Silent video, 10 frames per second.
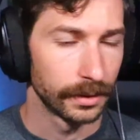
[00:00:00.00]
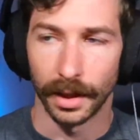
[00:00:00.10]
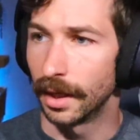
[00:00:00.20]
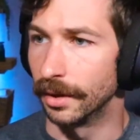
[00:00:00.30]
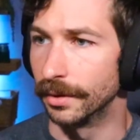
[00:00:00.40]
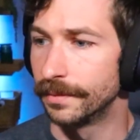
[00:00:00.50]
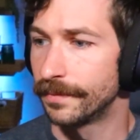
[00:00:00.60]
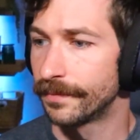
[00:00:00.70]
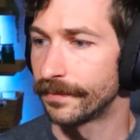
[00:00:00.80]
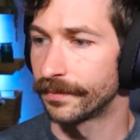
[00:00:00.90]
Uh-oh. Oh,
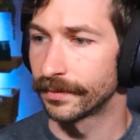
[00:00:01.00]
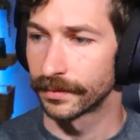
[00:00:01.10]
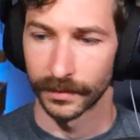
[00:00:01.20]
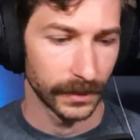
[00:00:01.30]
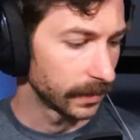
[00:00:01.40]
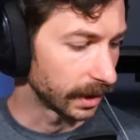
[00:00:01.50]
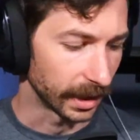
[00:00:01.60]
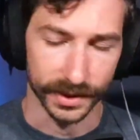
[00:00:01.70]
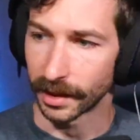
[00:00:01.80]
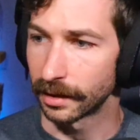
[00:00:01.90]
Hang on a
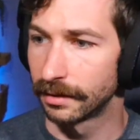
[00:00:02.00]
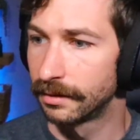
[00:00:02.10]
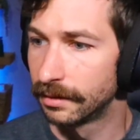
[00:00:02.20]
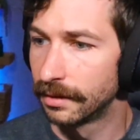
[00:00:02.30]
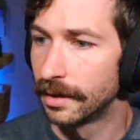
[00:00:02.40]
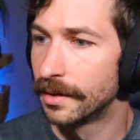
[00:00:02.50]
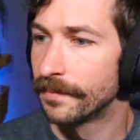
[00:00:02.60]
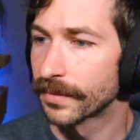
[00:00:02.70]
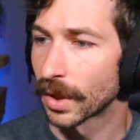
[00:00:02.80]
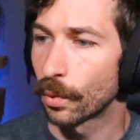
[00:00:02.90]
second.
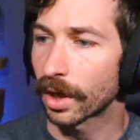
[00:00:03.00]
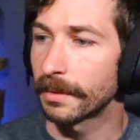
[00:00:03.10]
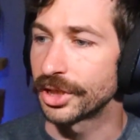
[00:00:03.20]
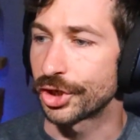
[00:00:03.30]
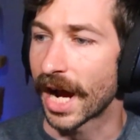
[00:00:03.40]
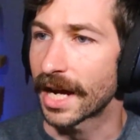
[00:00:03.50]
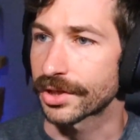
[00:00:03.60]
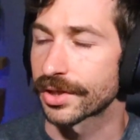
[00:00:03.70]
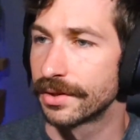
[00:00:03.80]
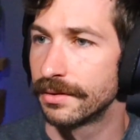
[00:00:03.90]
Welcome in, Josh.